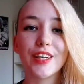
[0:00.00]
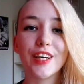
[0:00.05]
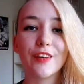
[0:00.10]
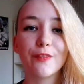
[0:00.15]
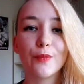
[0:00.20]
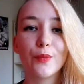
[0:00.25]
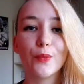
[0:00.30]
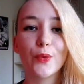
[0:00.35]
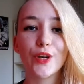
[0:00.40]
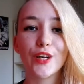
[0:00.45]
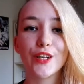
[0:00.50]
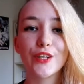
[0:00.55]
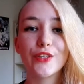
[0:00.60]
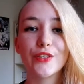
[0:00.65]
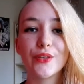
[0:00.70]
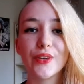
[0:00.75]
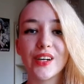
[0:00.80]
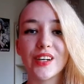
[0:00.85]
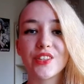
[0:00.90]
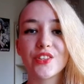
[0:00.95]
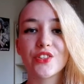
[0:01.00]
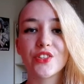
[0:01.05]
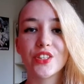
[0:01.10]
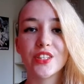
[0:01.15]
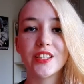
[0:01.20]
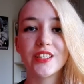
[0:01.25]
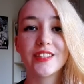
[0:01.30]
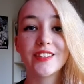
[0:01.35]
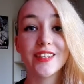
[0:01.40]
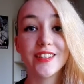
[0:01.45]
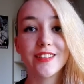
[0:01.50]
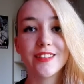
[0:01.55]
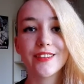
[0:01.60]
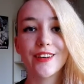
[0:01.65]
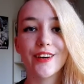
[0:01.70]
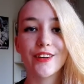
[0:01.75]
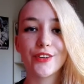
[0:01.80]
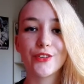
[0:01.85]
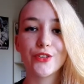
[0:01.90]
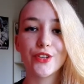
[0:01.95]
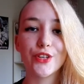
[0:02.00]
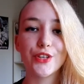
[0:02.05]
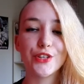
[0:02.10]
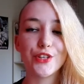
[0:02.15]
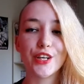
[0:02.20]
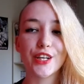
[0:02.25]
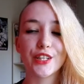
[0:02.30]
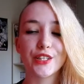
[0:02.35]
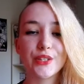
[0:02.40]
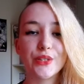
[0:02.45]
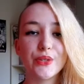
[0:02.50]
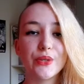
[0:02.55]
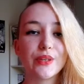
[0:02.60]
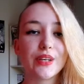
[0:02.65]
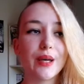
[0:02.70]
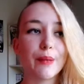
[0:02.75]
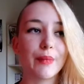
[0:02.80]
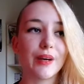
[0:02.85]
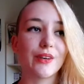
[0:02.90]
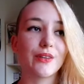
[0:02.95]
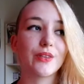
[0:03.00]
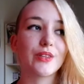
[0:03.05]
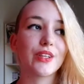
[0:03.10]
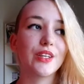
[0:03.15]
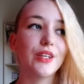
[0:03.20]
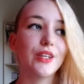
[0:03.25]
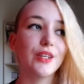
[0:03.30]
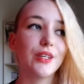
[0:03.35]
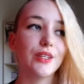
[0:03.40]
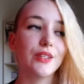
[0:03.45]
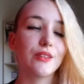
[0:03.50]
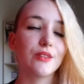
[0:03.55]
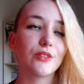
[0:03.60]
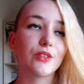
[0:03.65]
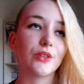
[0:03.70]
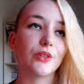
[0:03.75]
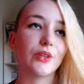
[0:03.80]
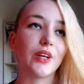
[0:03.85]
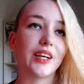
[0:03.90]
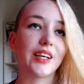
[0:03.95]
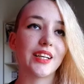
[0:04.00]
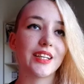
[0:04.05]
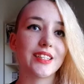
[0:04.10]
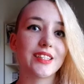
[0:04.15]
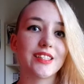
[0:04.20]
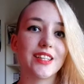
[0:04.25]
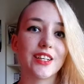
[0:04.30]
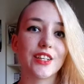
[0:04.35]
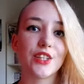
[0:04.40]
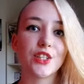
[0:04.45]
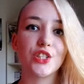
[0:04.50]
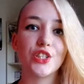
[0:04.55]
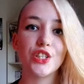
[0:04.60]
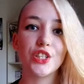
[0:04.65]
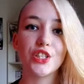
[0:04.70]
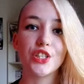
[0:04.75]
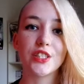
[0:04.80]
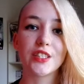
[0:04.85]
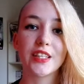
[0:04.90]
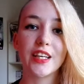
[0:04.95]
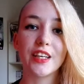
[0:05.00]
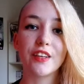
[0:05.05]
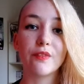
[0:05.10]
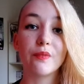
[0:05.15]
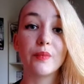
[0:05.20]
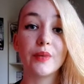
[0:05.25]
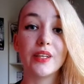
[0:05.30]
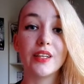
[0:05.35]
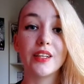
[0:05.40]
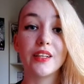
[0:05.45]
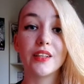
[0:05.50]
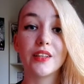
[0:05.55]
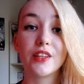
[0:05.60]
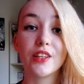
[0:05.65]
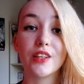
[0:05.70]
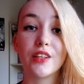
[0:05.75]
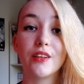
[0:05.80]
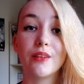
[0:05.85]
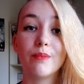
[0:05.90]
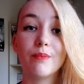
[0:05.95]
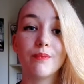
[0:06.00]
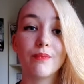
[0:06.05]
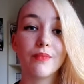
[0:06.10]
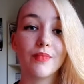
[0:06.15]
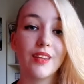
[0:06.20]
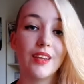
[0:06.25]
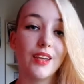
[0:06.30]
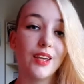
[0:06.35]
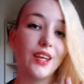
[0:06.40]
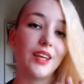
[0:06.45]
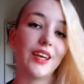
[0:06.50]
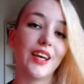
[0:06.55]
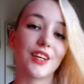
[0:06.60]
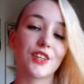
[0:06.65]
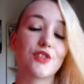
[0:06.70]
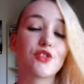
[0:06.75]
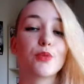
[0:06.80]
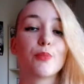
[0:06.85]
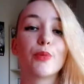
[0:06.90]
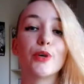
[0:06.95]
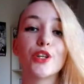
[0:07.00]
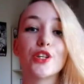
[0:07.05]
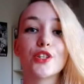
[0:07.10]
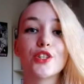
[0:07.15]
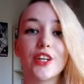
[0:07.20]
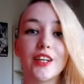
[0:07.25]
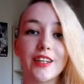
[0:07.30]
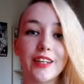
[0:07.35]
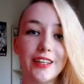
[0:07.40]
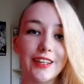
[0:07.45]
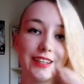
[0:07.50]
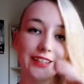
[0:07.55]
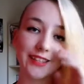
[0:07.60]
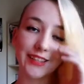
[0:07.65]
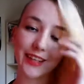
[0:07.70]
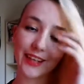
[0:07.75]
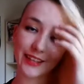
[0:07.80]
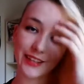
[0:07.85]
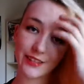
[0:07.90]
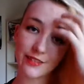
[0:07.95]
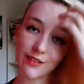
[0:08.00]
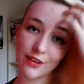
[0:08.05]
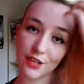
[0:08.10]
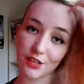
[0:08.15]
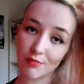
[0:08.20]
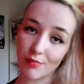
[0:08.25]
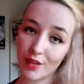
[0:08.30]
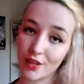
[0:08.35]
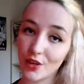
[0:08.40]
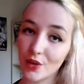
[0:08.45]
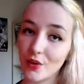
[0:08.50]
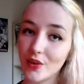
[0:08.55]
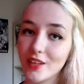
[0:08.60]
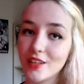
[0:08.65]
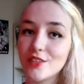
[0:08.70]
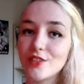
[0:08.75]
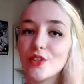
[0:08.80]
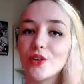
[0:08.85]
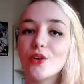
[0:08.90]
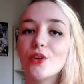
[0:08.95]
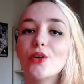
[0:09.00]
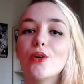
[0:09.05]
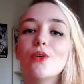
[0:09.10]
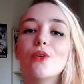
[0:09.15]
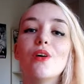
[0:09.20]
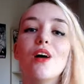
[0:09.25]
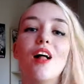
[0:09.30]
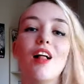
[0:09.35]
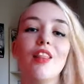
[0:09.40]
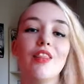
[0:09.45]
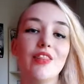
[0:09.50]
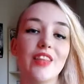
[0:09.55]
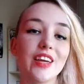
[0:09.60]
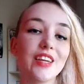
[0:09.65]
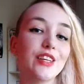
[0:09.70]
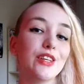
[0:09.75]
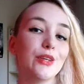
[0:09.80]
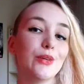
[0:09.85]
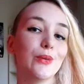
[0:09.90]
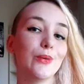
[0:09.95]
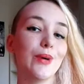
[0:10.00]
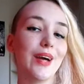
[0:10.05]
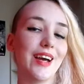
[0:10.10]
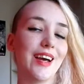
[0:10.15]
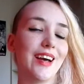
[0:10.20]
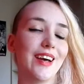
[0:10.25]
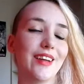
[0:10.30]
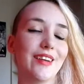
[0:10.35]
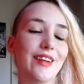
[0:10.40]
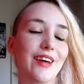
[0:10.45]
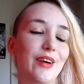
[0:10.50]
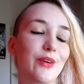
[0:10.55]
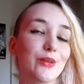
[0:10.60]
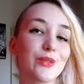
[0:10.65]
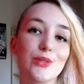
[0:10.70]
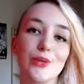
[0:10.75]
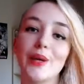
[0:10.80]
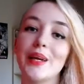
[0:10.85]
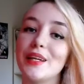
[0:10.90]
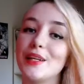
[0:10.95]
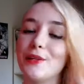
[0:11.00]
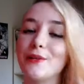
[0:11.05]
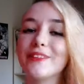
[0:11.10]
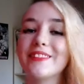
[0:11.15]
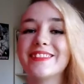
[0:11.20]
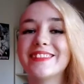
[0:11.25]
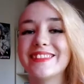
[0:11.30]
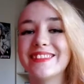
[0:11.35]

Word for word: I've been wanting to do Astrid since How to Train Your Dragon 2 came out. So I guess Nakashi just gave me the extra push I needed to get this cosplay going, so thank you, and I also hate you.